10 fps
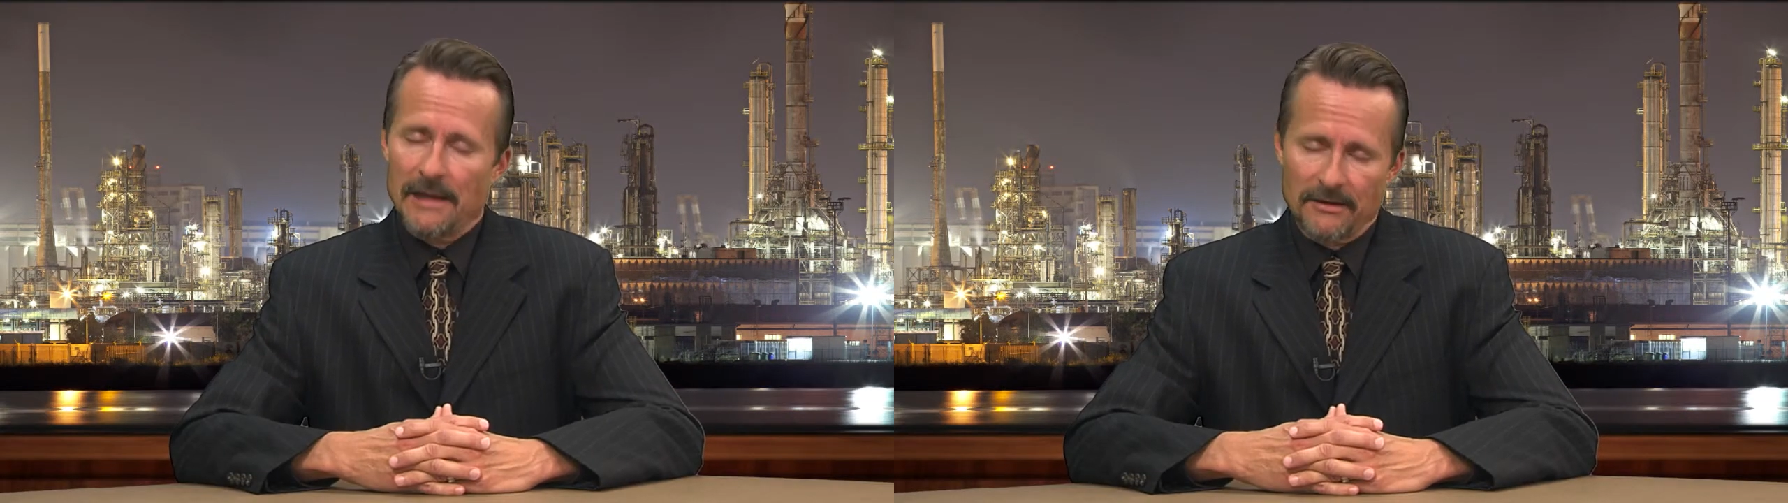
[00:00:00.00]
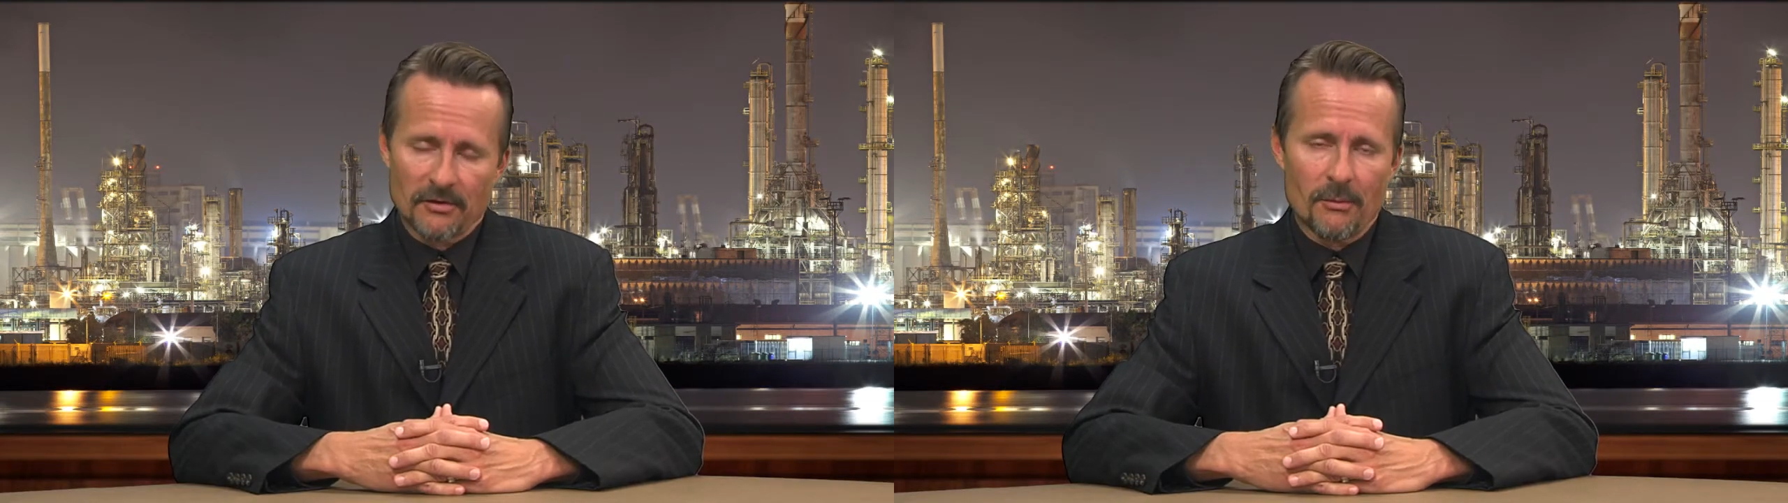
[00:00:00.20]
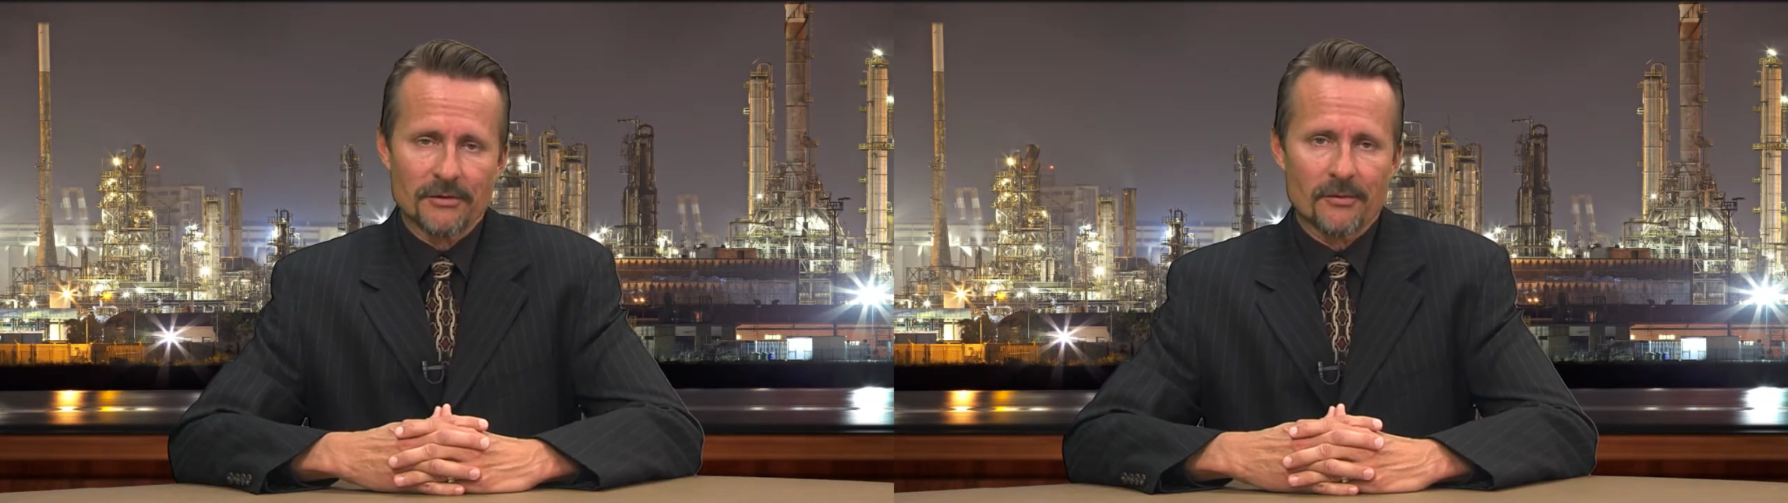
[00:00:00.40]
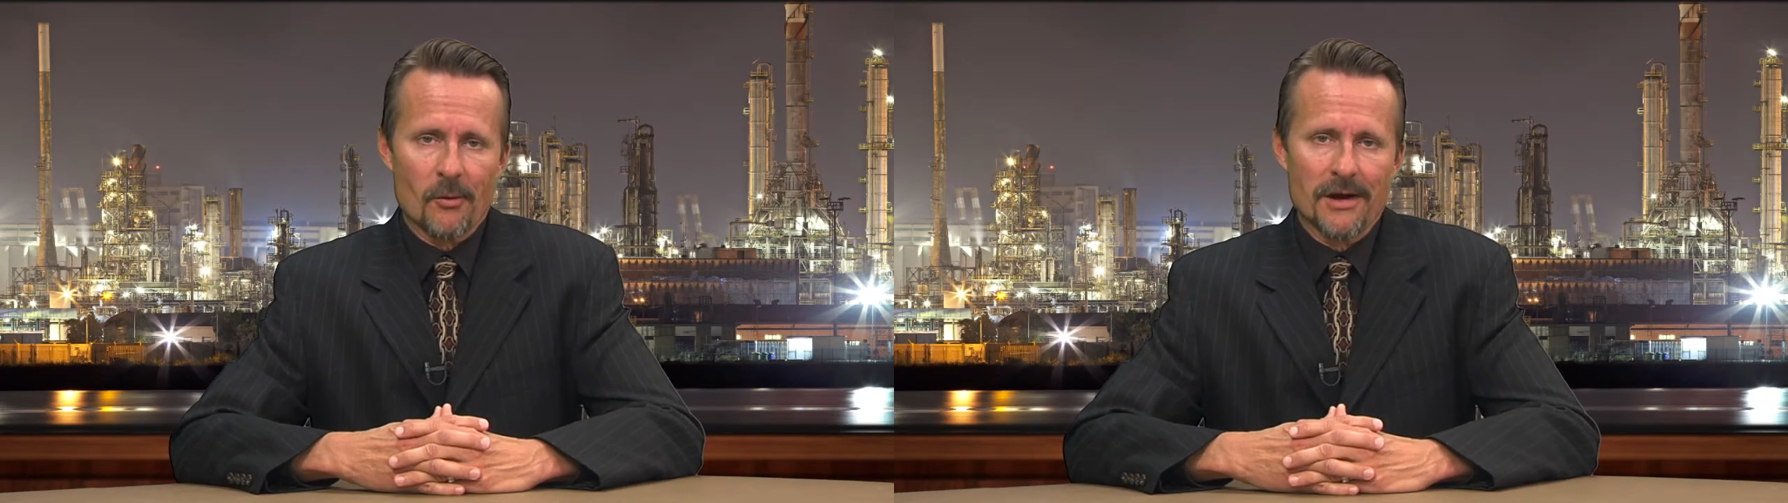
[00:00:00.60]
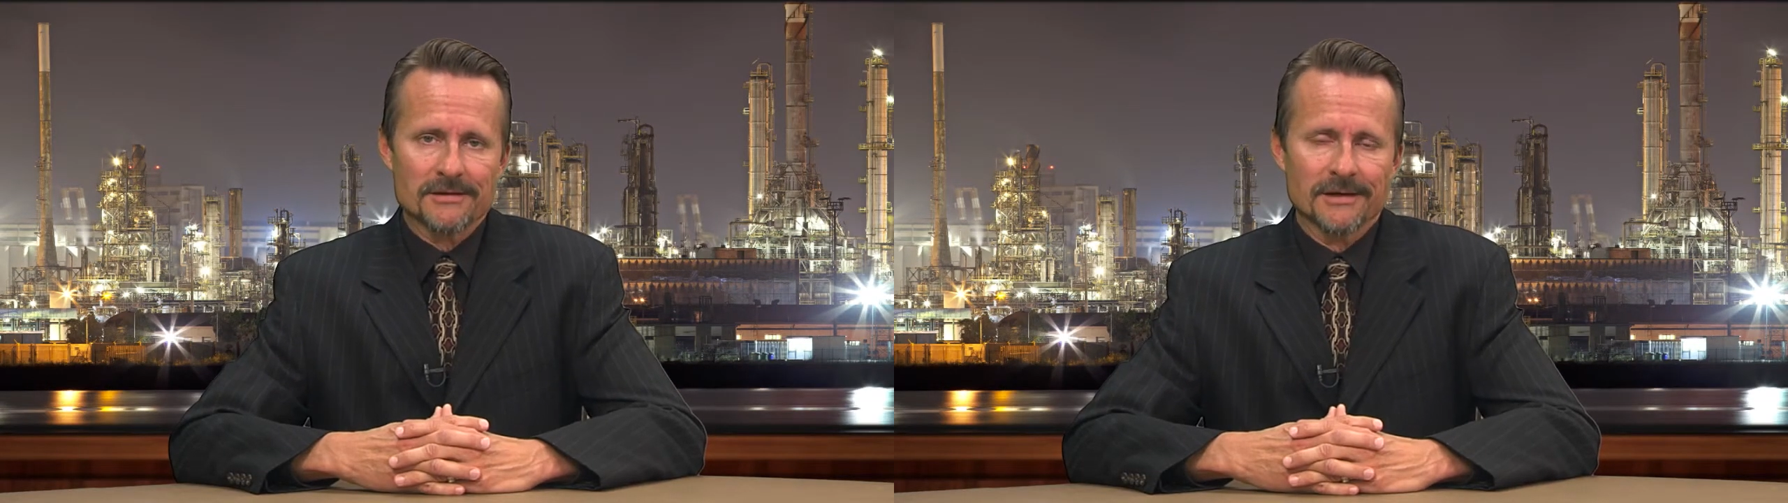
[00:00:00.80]
Thanks so much for
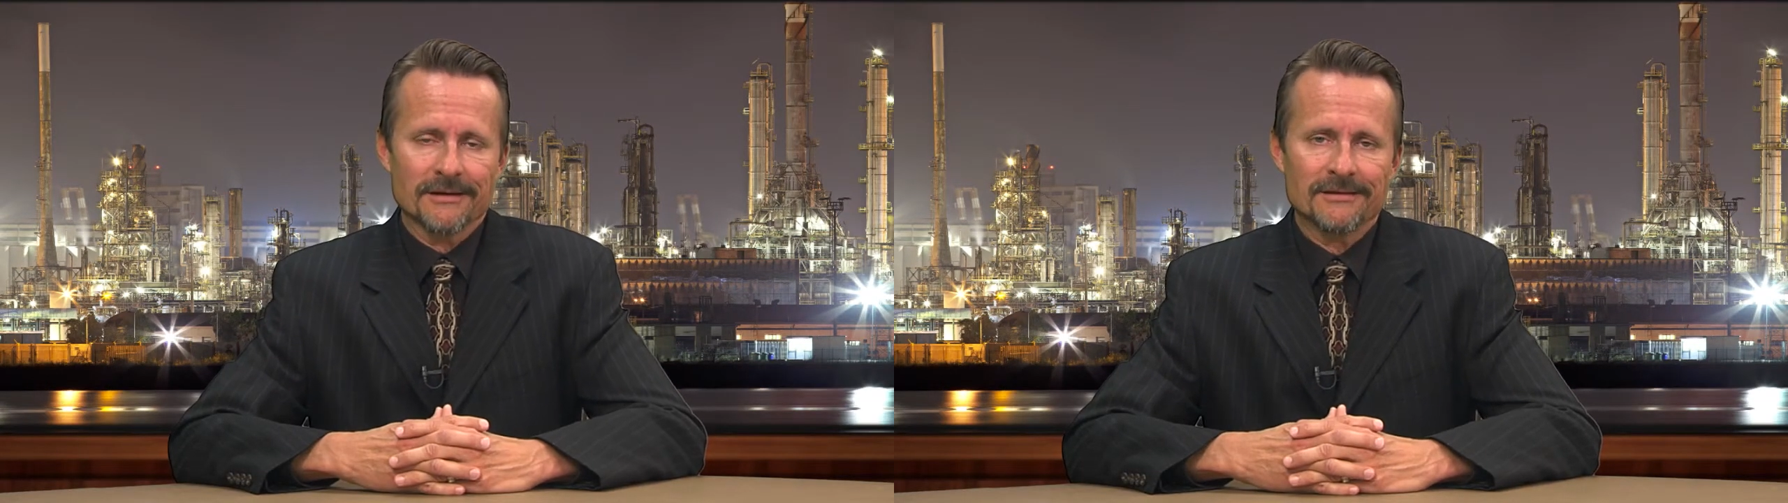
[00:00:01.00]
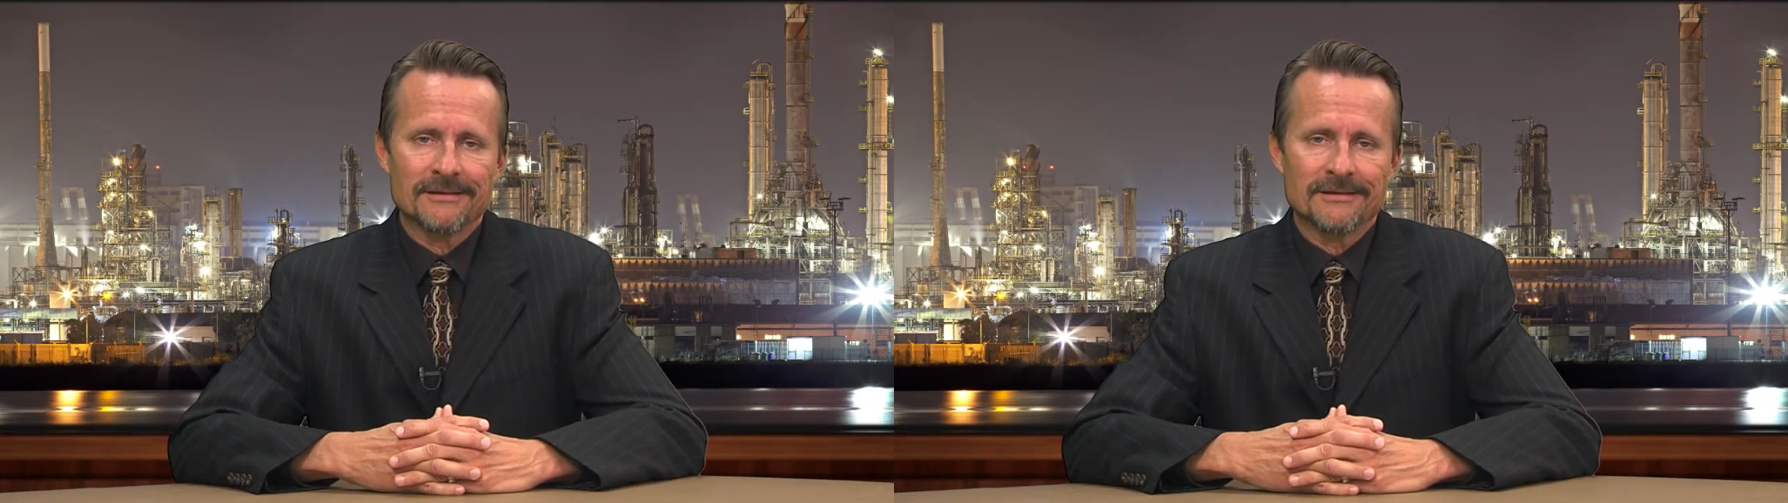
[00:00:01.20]
watching.